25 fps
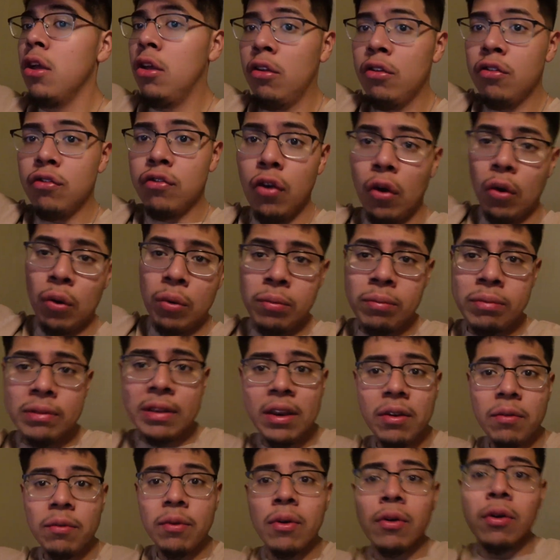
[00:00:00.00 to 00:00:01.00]
So,
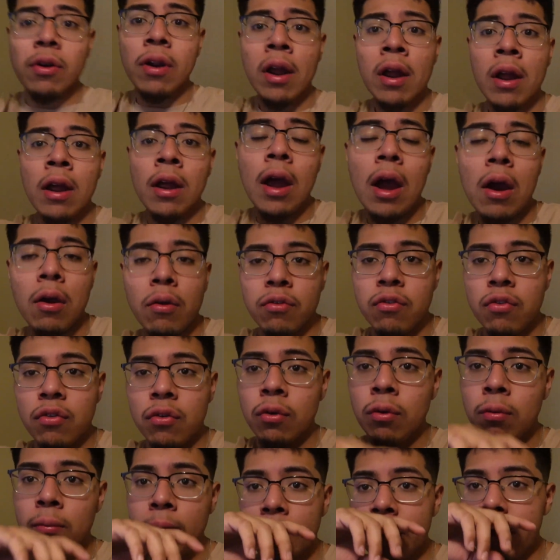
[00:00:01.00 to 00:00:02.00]
didn't record an
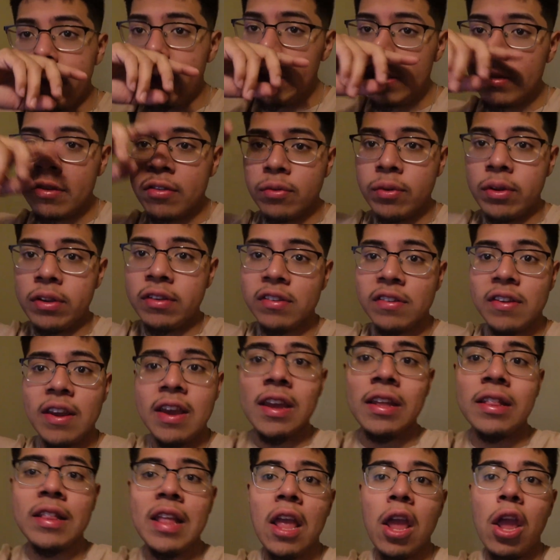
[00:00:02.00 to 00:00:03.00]
outro, but just want to
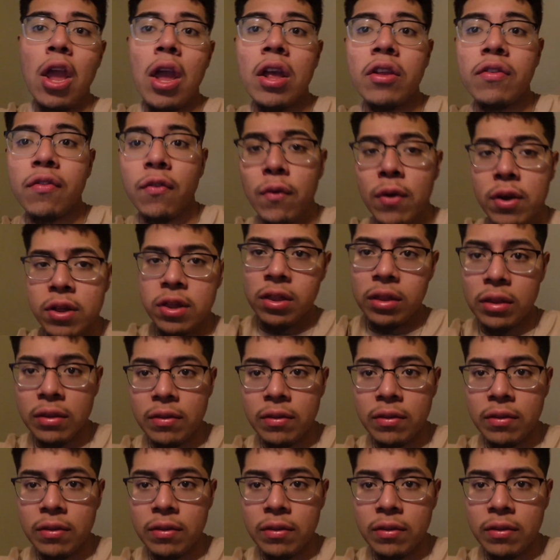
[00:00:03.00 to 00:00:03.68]
say thank you guys for watching